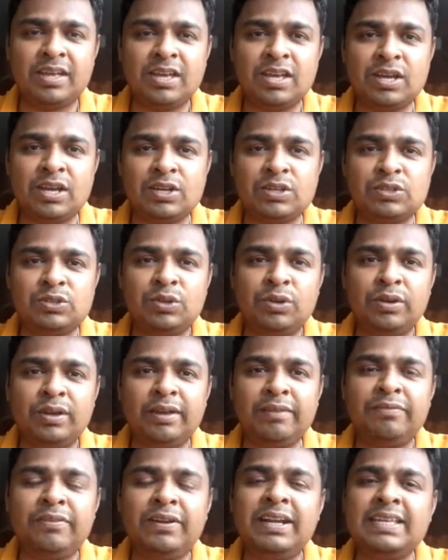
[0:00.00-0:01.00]
So
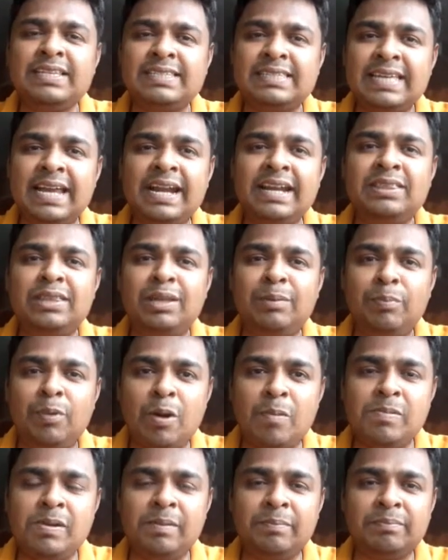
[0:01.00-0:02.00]
if it is said in the
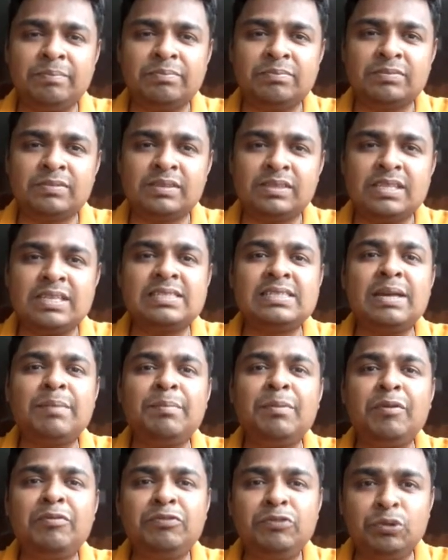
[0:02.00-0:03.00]
problem the sum
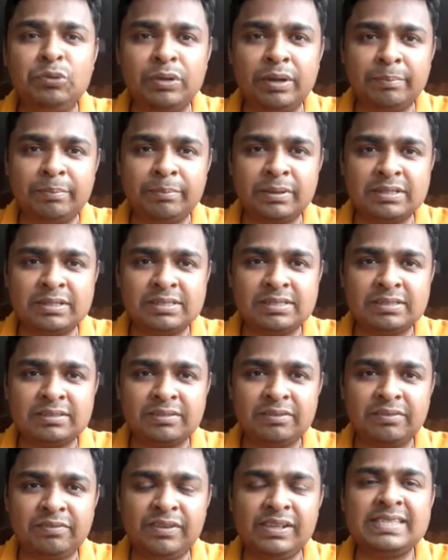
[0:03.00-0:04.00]
of two numbers,
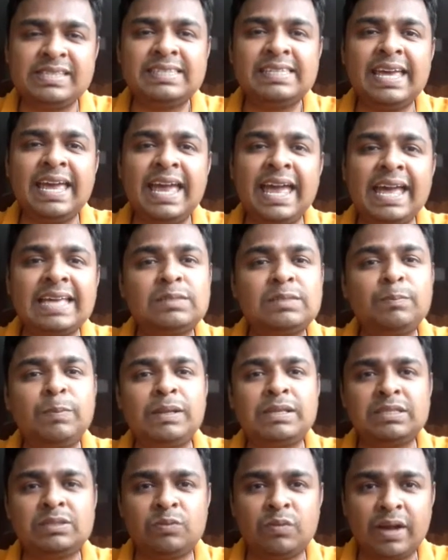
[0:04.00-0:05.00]
we'll say x
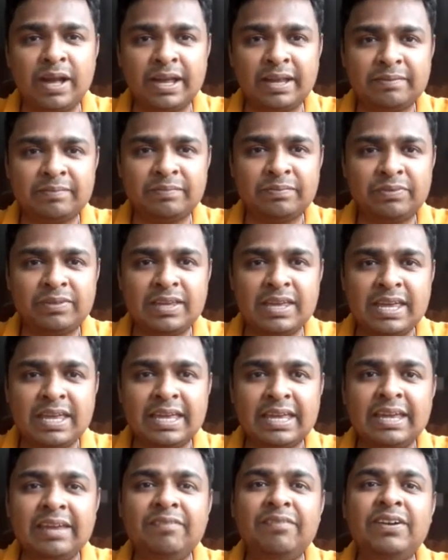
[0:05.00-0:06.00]
plus y.
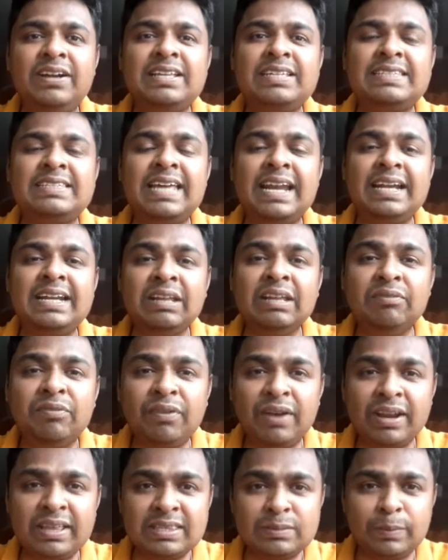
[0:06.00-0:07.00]
If it is said
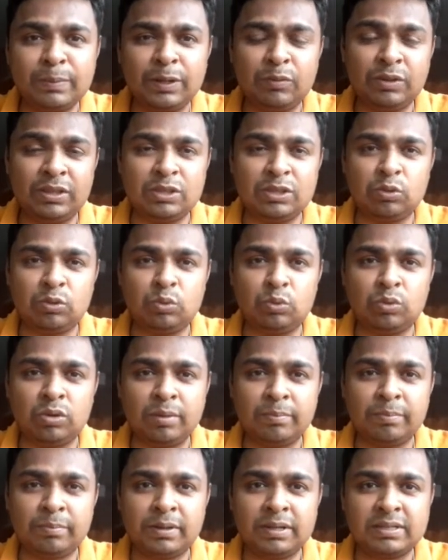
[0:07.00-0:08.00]
difference between the two
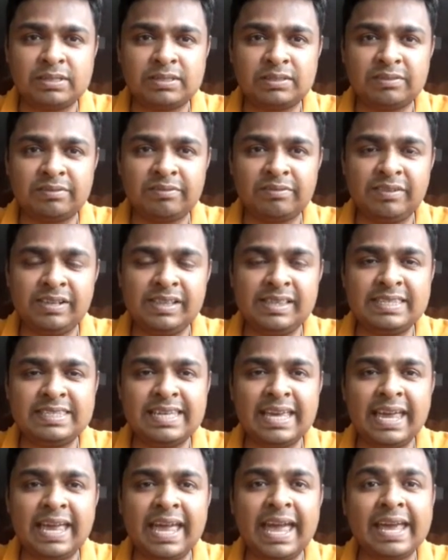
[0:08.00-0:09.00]
numbers, we'll
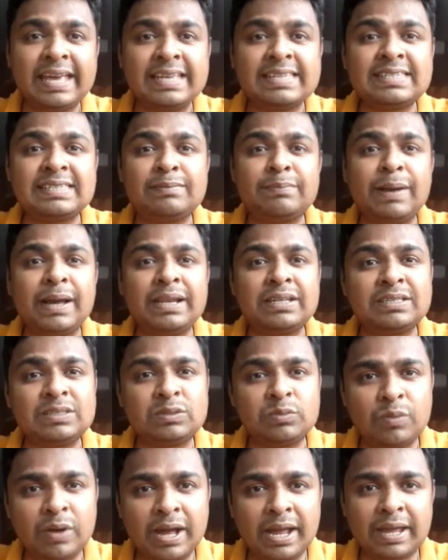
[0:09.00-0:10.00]
say x minus
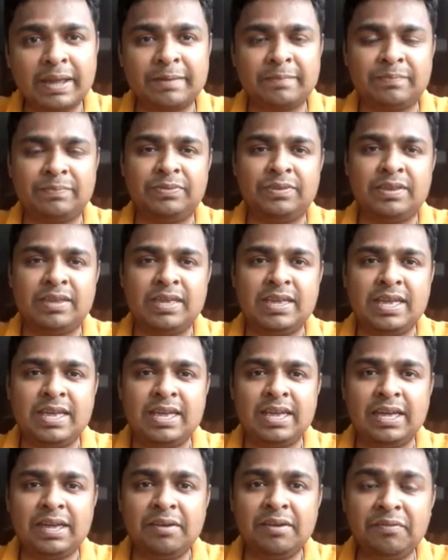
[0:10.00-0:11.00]
y.
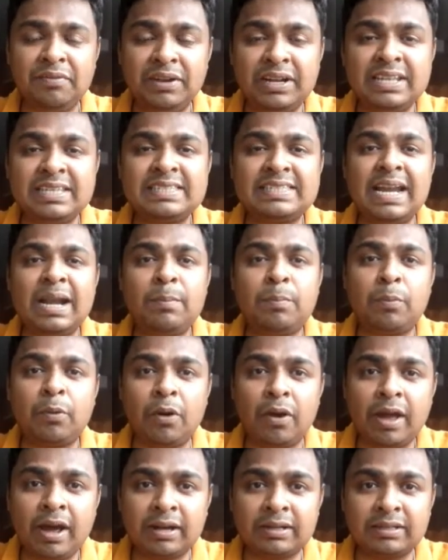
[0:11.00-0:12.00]
If it is said
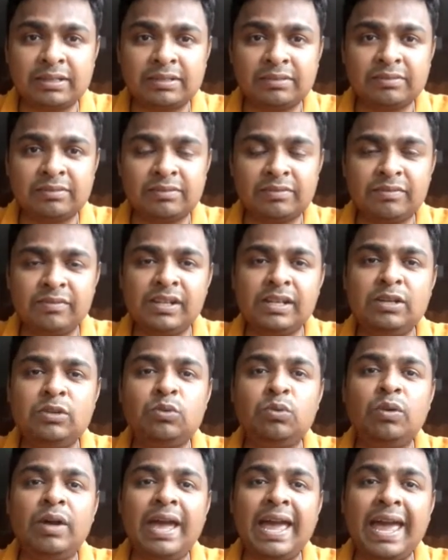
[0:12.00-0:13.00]
product, we'll
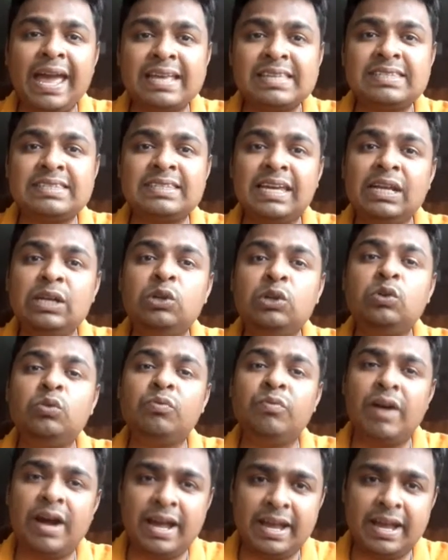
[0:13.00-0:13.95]
do x into y.